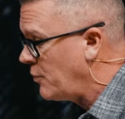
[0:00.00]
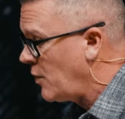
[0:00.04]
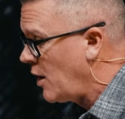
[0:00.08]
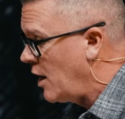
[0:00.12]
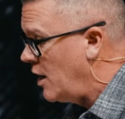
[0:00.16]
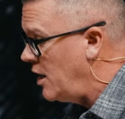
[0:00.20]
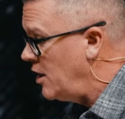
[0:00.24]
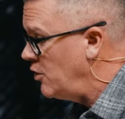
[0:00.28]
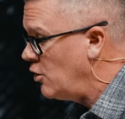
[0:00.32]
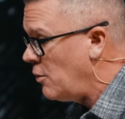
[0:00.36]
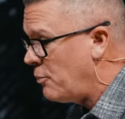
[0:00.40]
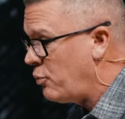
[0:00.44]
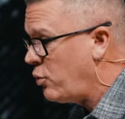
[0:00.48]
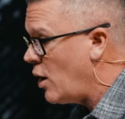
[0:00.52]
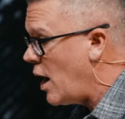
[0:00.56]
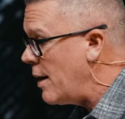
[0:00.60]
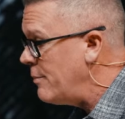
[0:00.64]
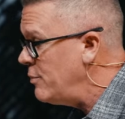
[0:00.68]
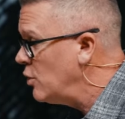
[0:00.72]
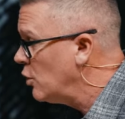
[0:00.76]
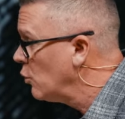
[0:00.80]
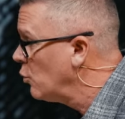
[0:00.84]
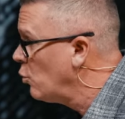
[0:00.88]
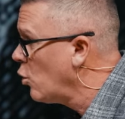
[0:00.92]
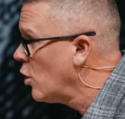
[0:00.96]
In their
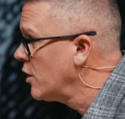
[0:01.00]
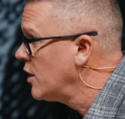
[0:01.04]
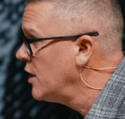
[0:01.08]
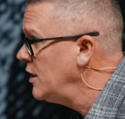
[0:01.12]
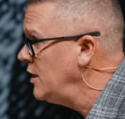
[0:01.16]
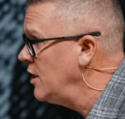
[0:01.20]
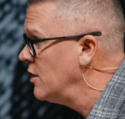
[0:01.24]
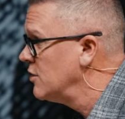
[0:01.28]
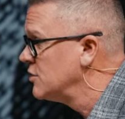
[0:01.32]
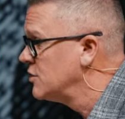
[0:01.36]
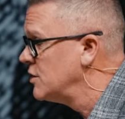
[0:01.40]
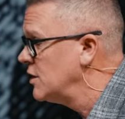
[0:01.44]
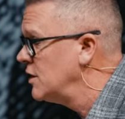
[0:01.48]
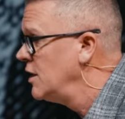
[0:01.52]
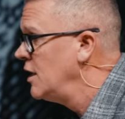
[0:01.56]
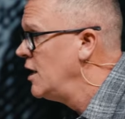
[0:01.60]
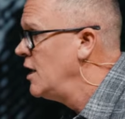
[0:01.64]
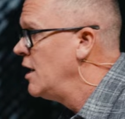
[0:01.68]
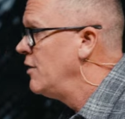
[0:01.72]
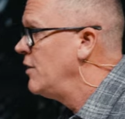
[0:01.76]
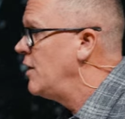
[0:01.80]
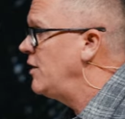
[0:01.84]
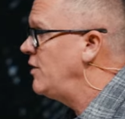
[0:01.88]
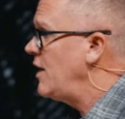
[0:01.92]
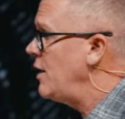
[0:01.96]
prime working years, that,
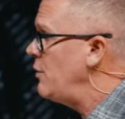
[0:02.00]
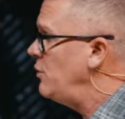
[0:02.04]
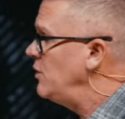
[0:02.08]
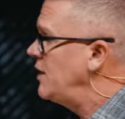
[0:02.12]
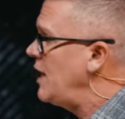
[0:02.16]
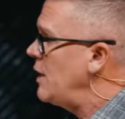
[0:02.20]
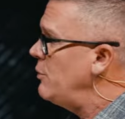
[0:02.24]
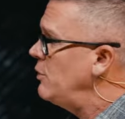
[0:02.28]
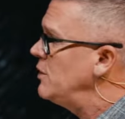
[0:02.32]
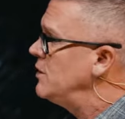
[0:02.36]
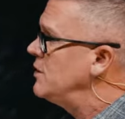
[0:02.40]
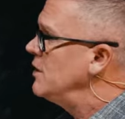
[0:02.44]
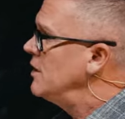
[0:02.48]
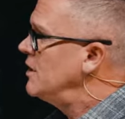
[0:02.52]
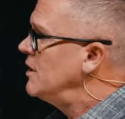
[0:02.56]
that they, they would